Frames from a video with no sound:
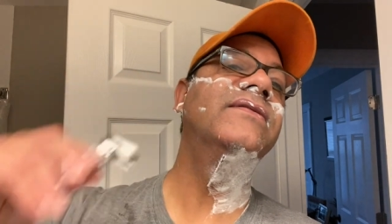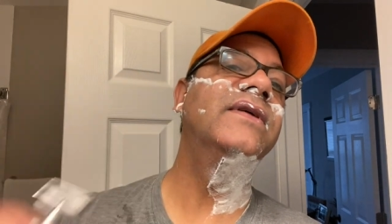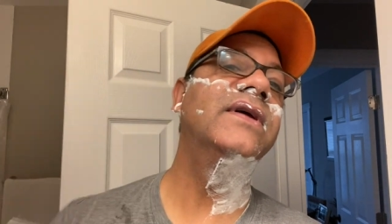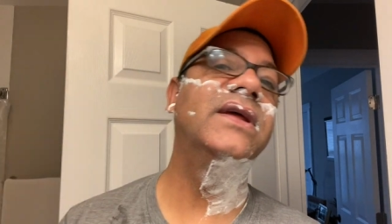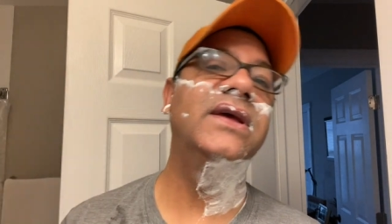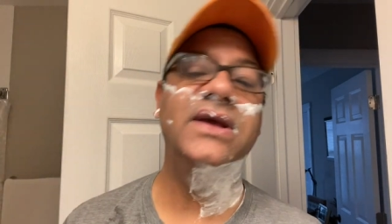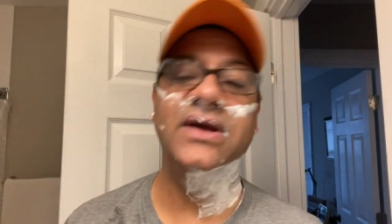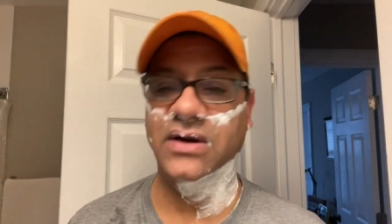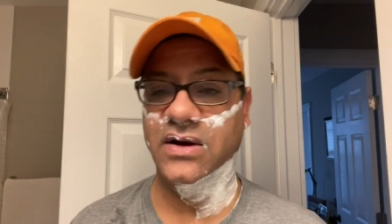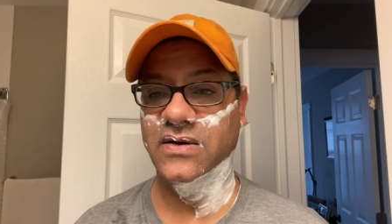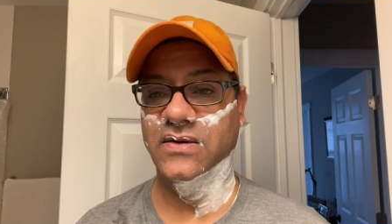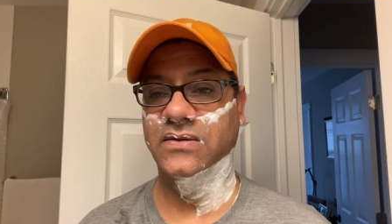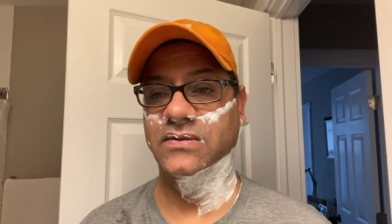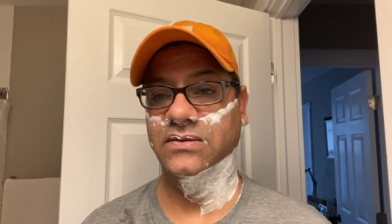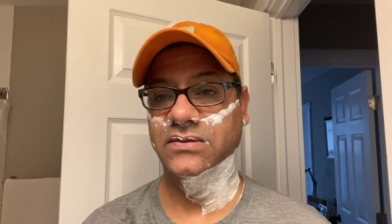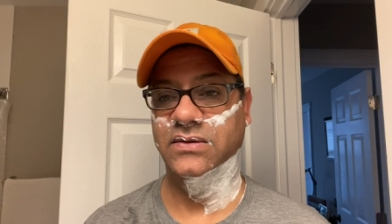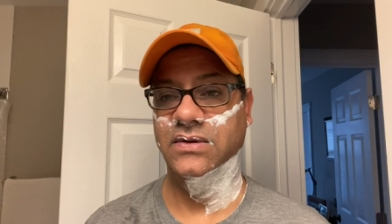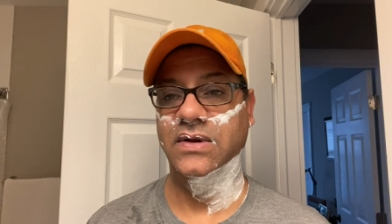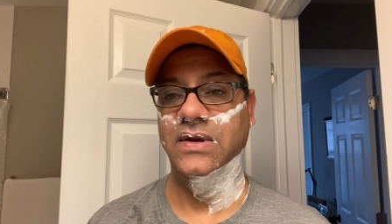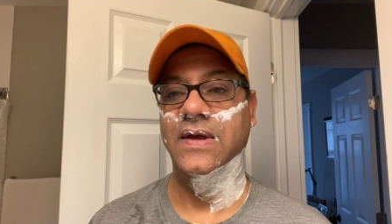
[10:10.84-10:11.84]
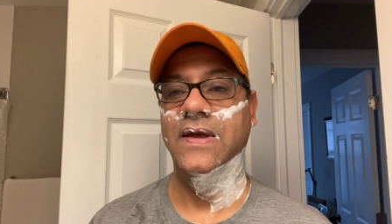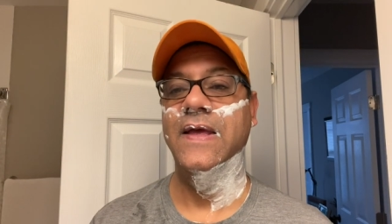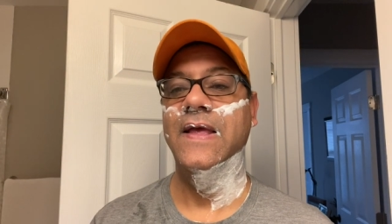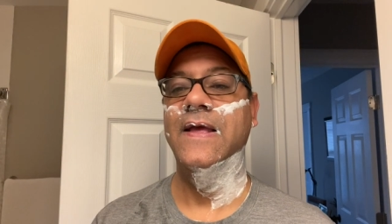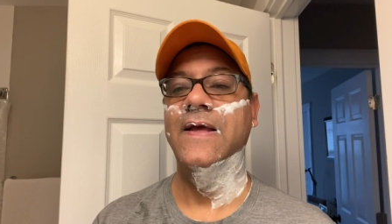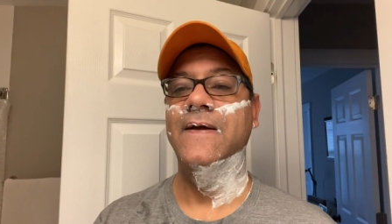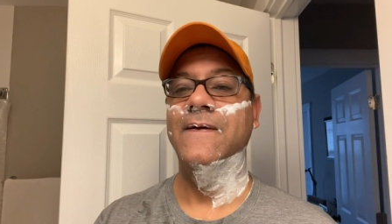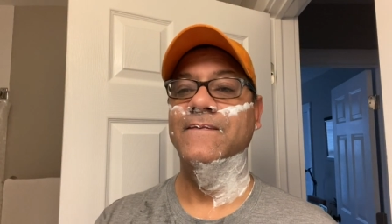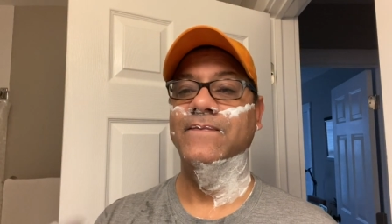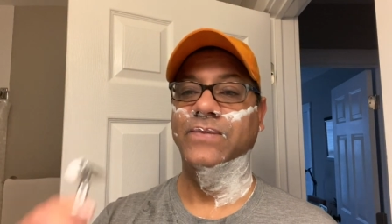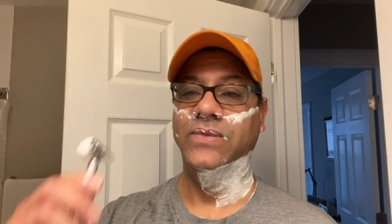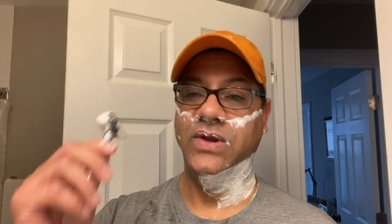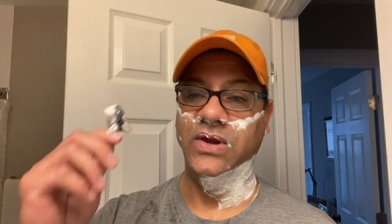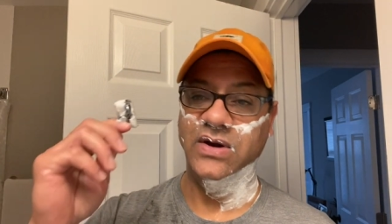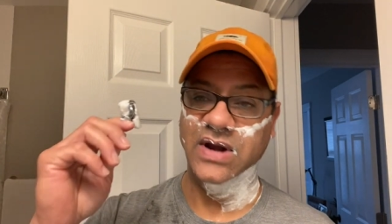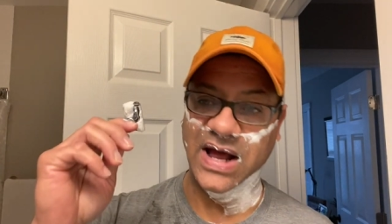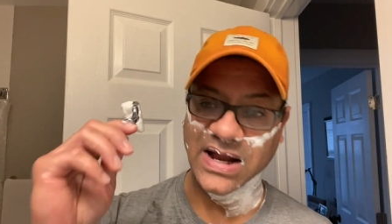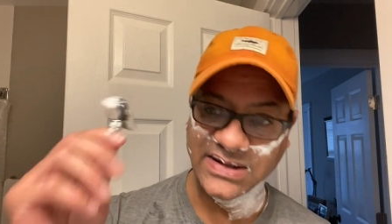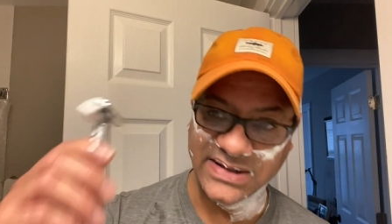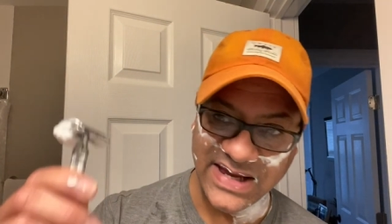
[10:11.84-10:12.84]
video, you're
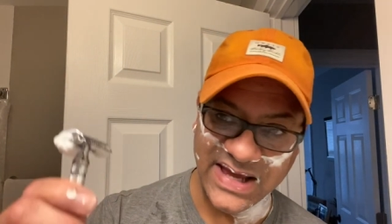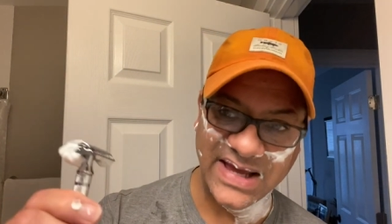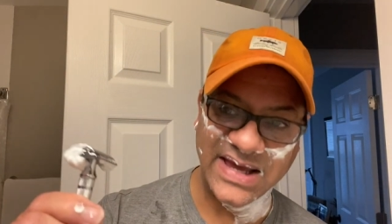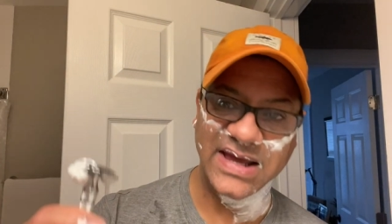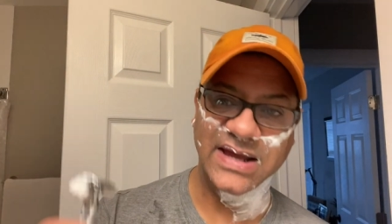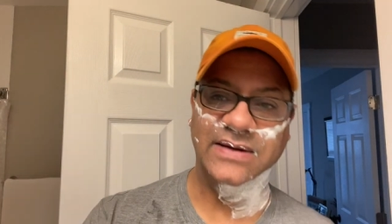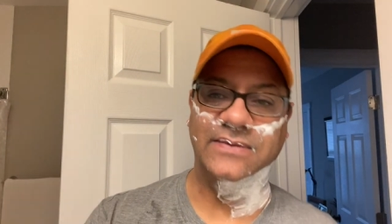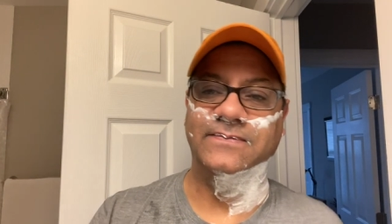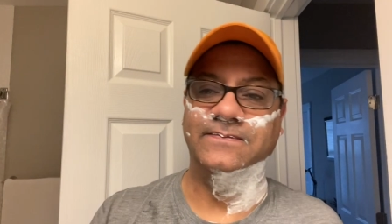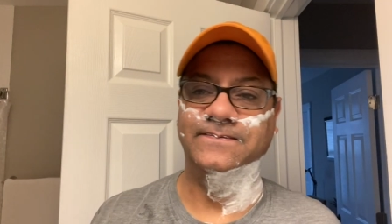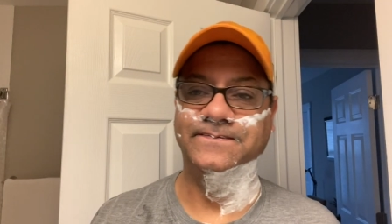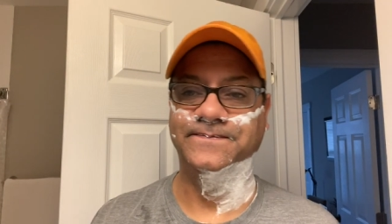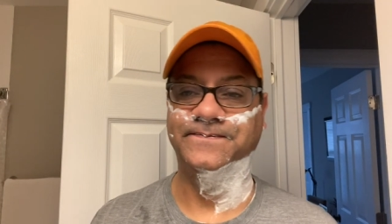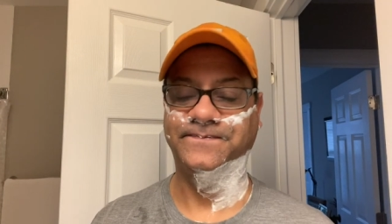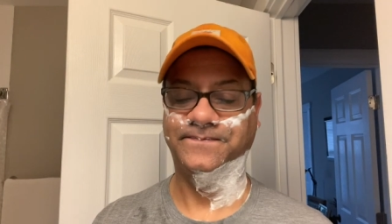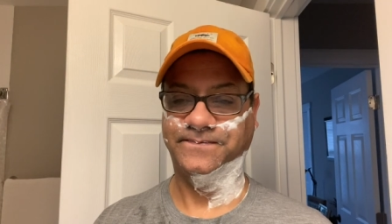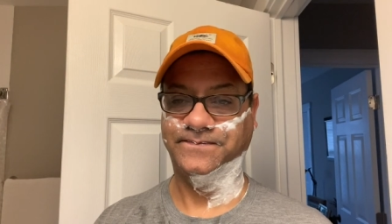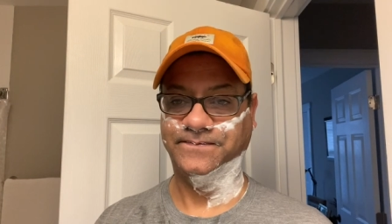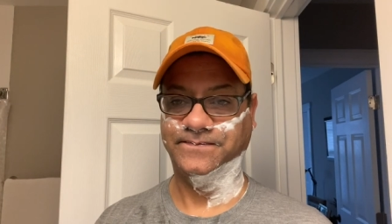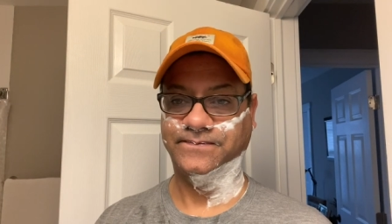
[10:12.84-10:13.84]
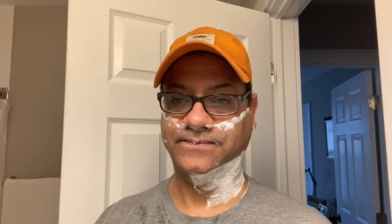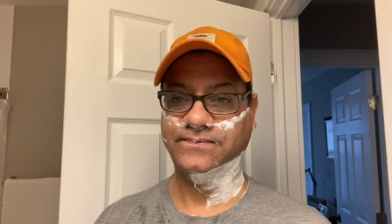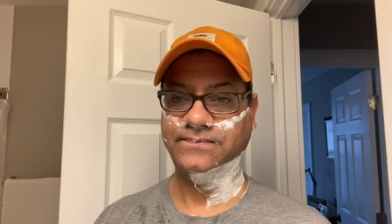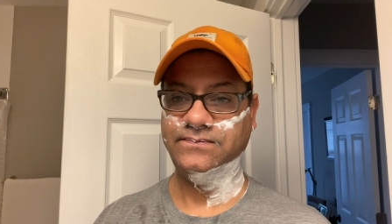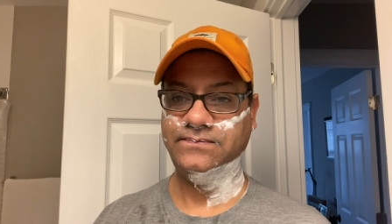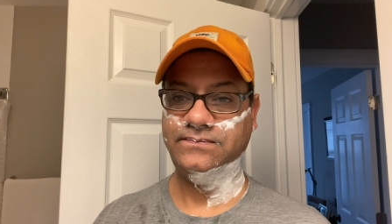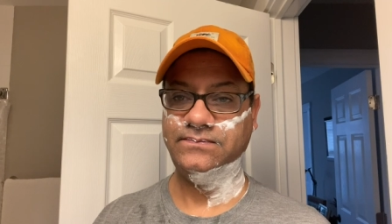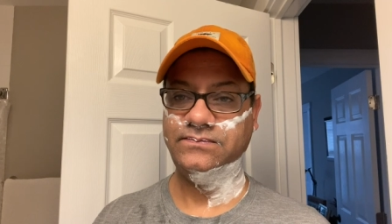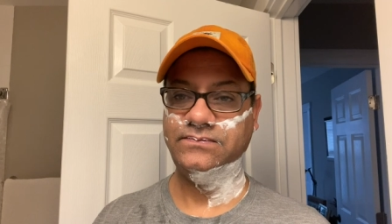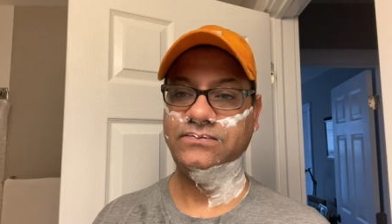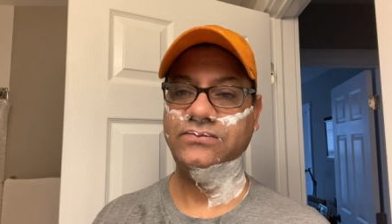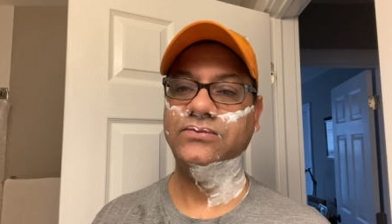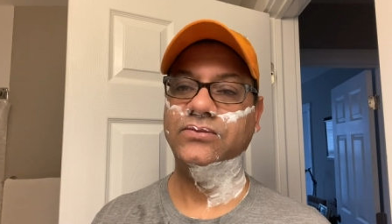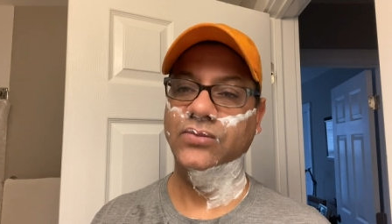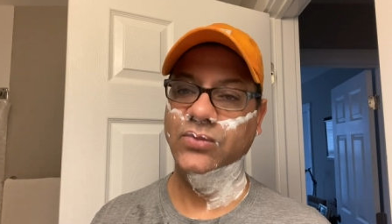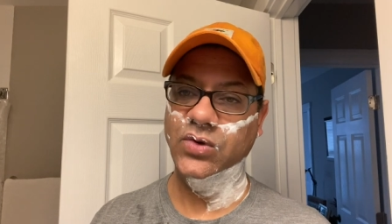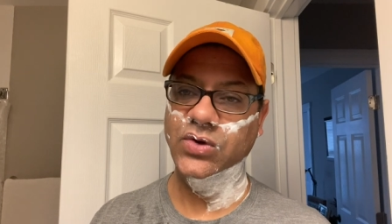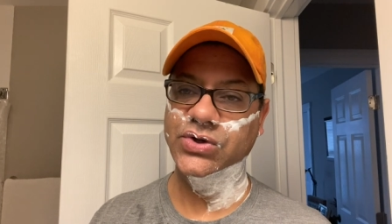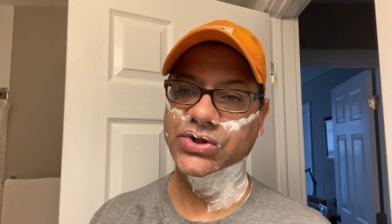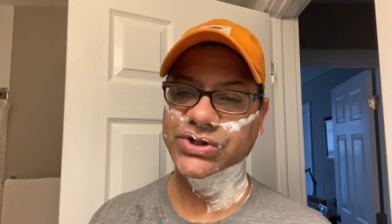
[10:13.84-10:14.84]
not digging, you're